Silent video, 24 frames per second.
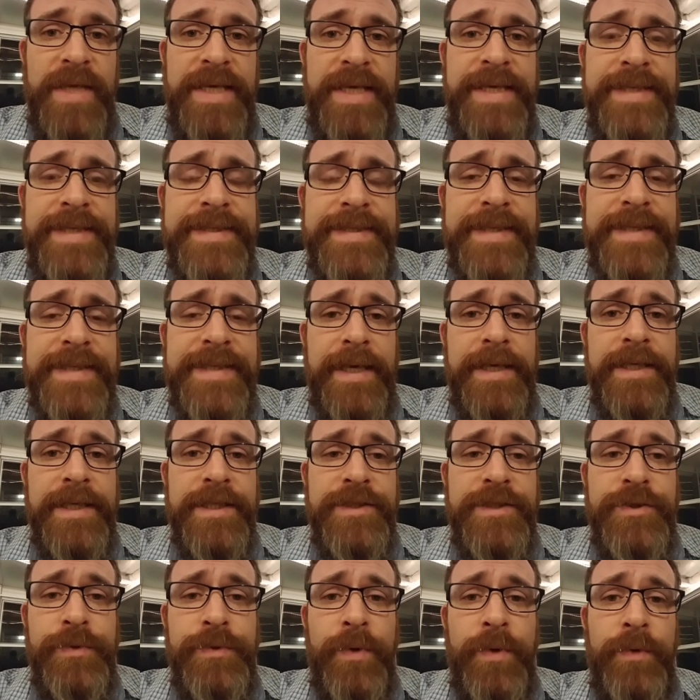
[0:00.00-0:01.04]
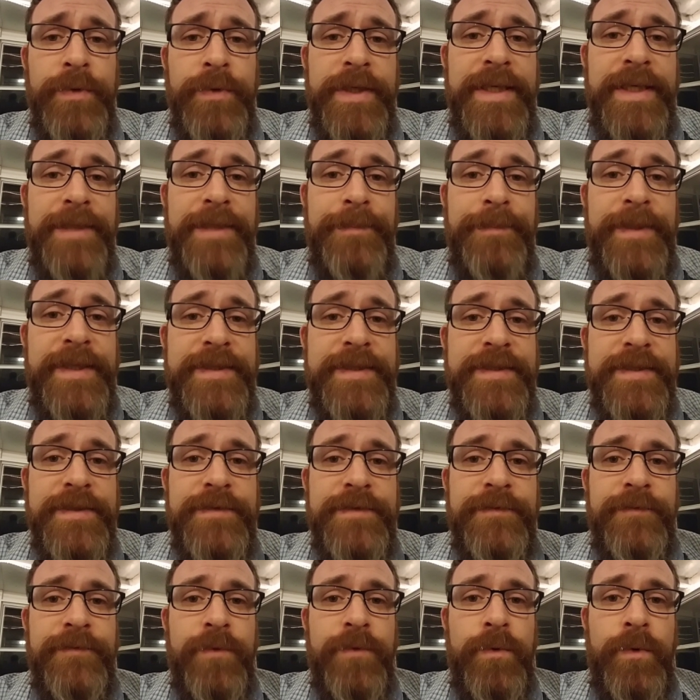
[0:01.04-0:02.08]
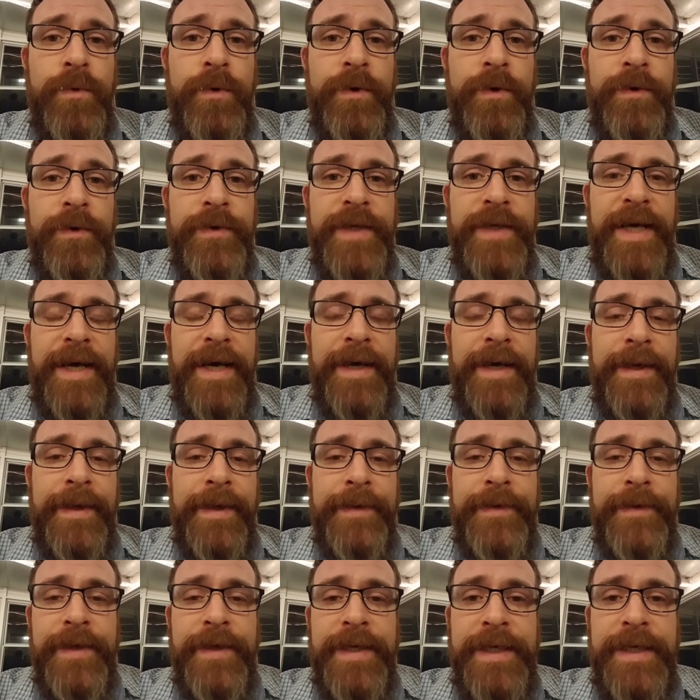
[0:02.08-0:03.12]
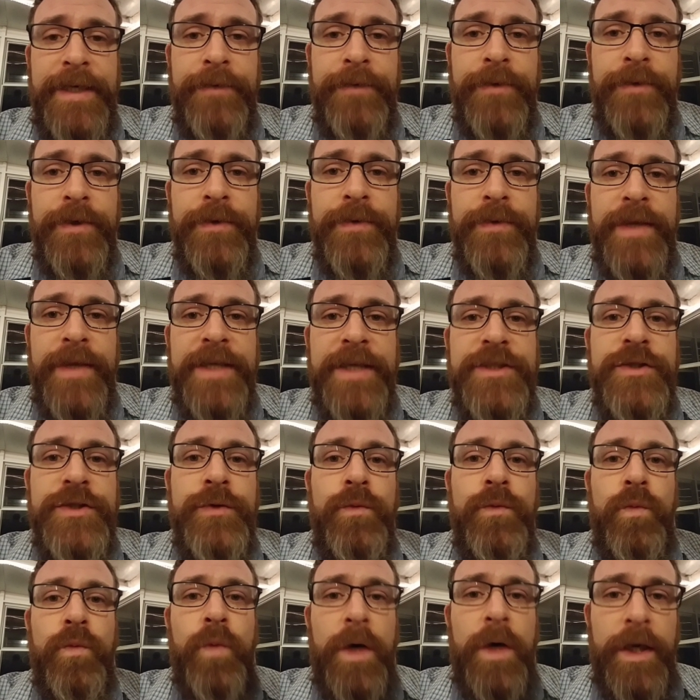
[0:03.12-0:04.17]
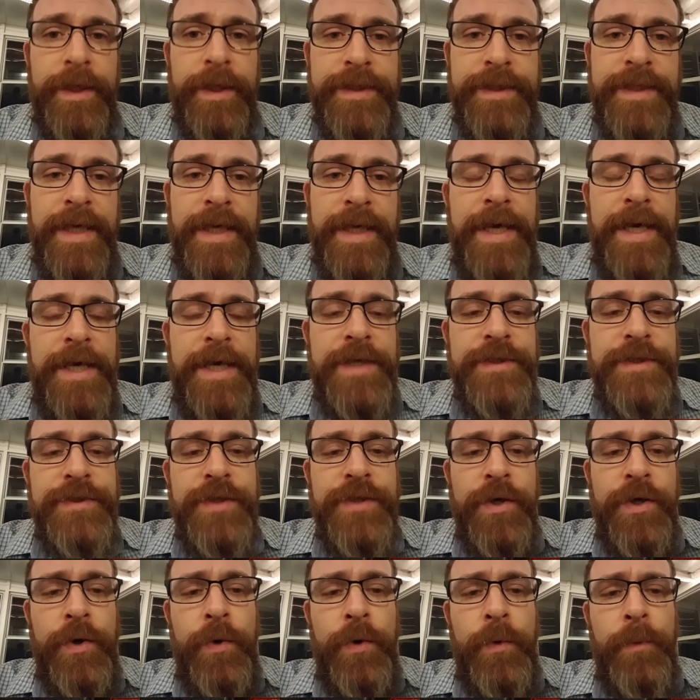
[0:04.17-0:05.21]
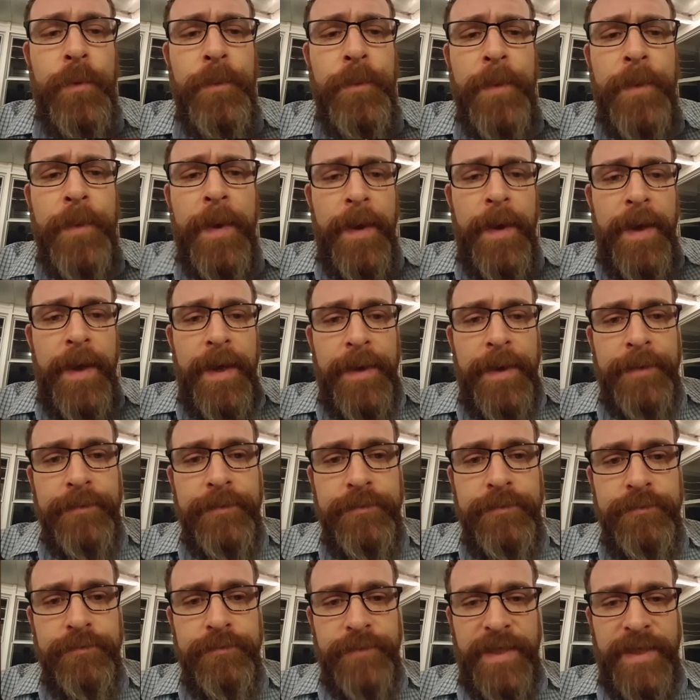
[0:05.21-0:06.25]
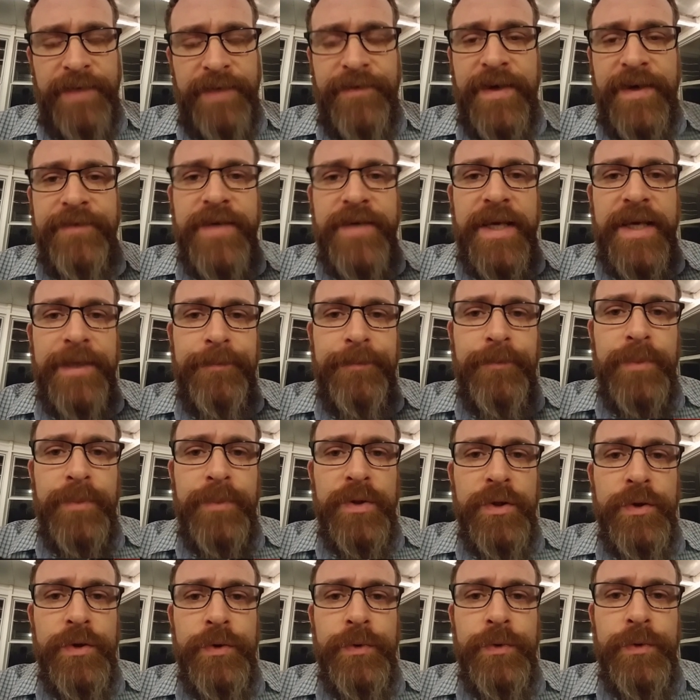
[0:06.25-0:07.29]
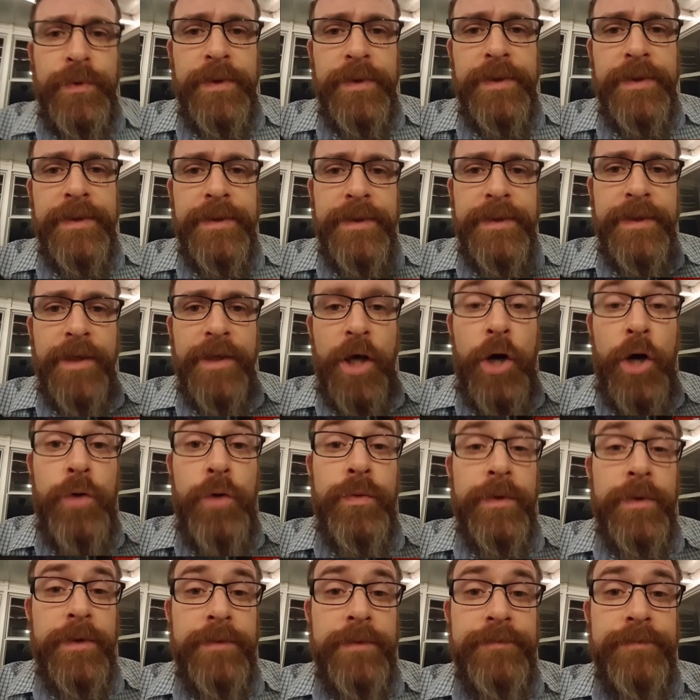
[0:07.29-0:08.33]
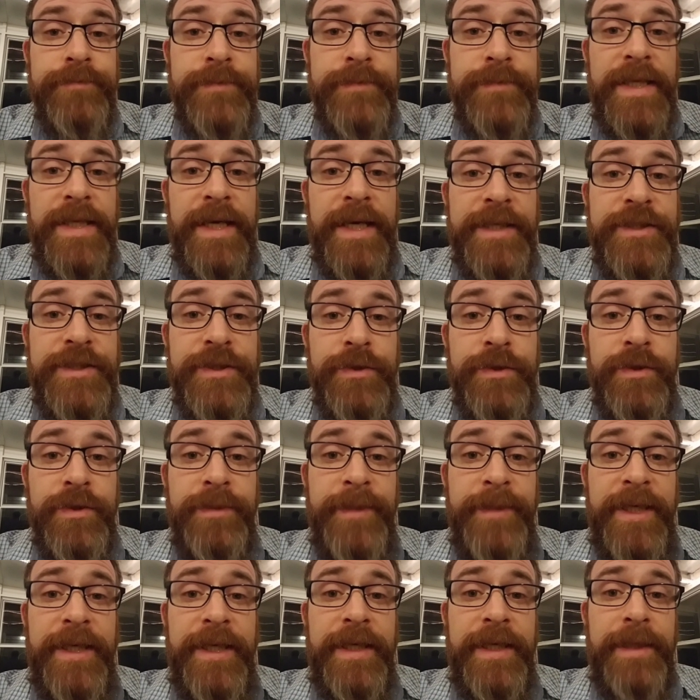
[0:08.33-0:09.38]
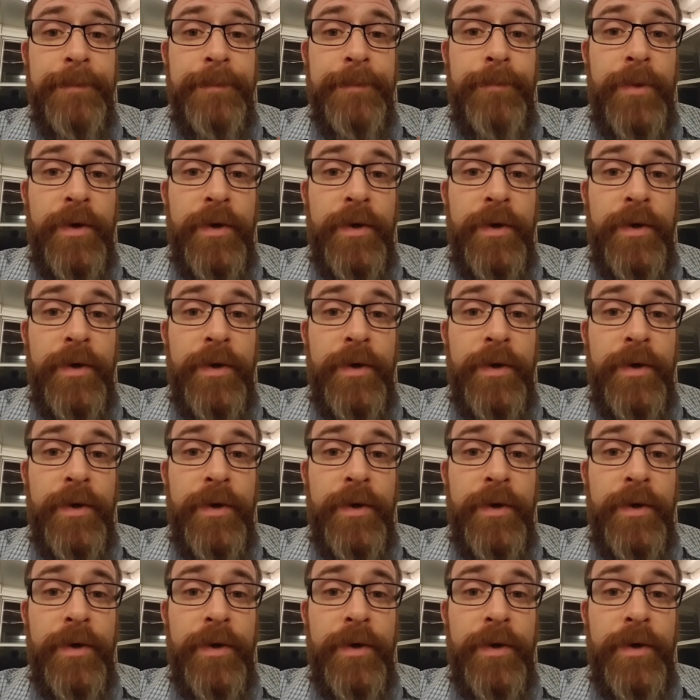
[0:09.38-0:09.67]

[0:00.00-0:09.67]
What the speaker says: He said to only get pieces for the hero that you want. So if I've got a blue Odin, then I should only be getting